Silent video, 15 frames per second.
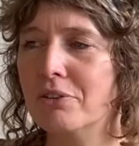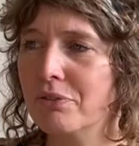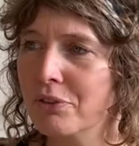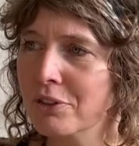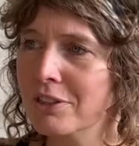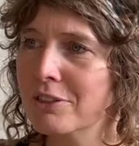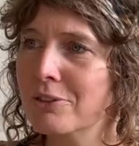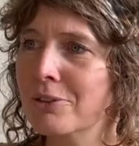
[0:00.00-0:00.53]

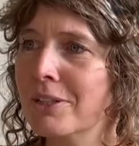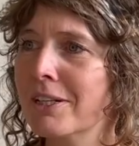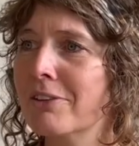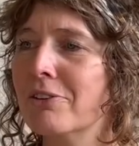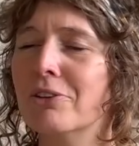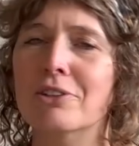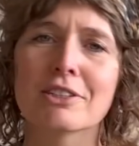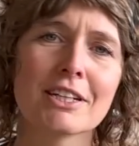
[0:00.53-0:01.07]

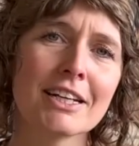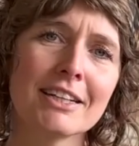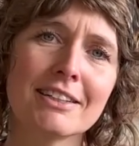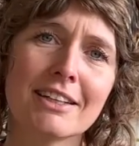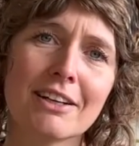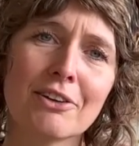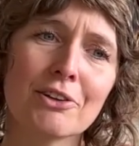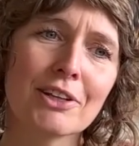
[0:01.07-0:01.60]
42-year-old
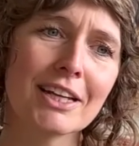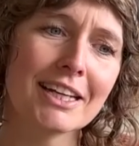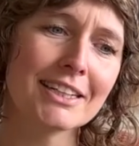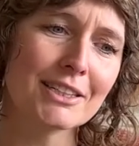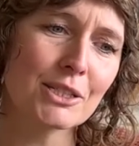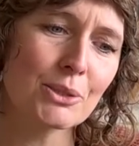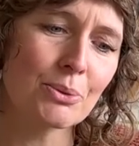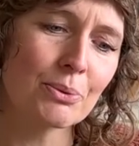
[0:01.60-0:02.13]
old
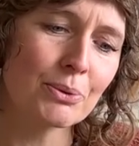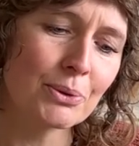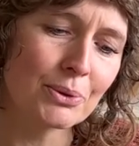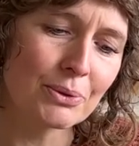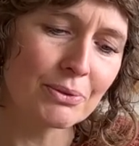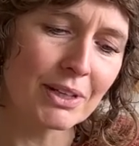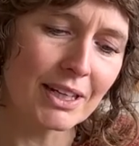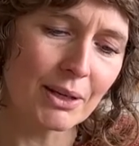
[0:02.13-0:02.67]
ladies
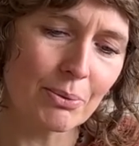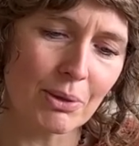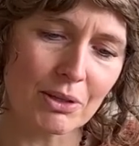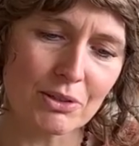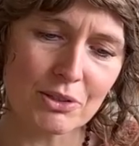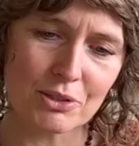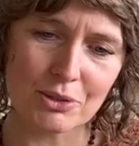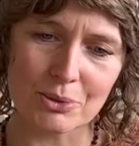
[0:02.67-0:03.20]
who really
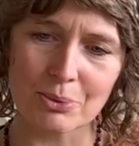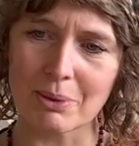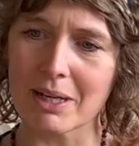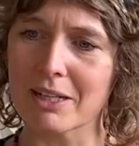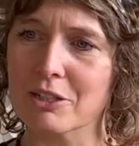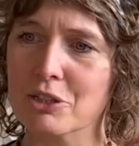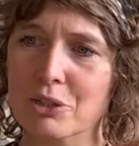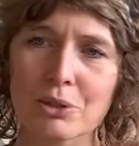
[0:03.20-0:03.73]
want to
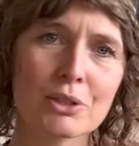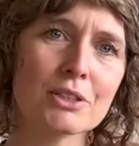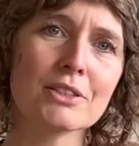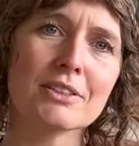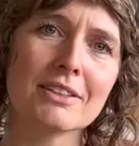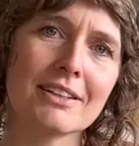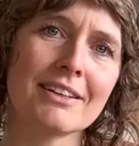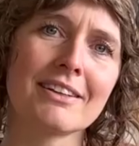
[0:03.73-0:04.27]
wear
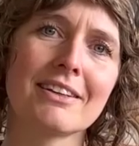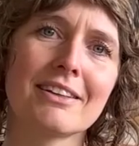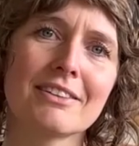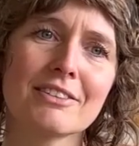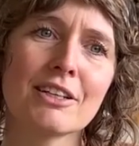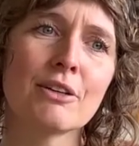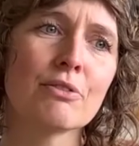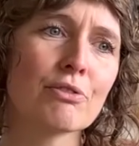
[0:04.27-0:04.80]
short
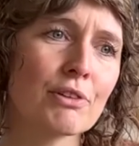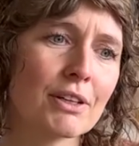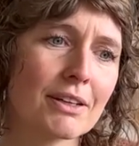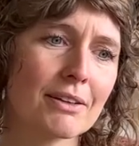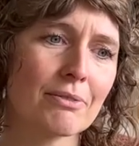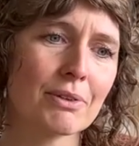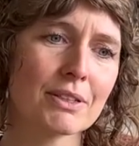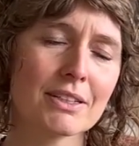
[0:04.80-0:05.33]
sleeves
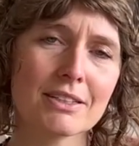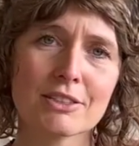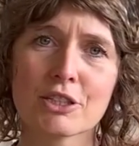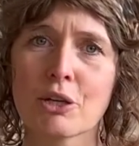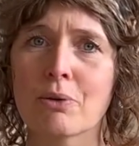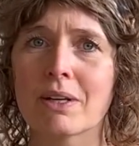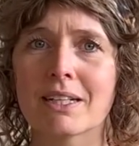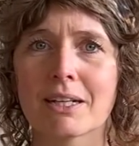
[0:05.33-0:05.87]
with
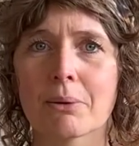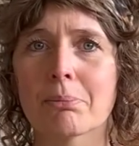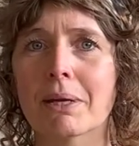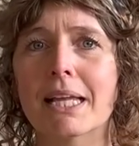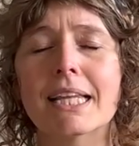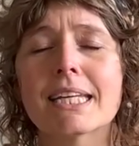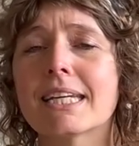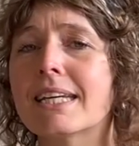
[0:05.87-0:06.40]
showing their
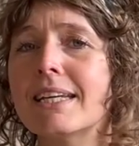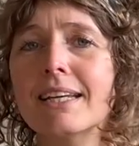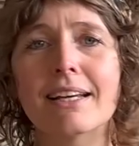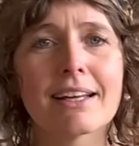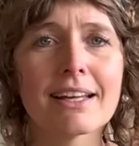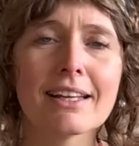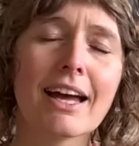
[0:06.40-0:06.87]
belly,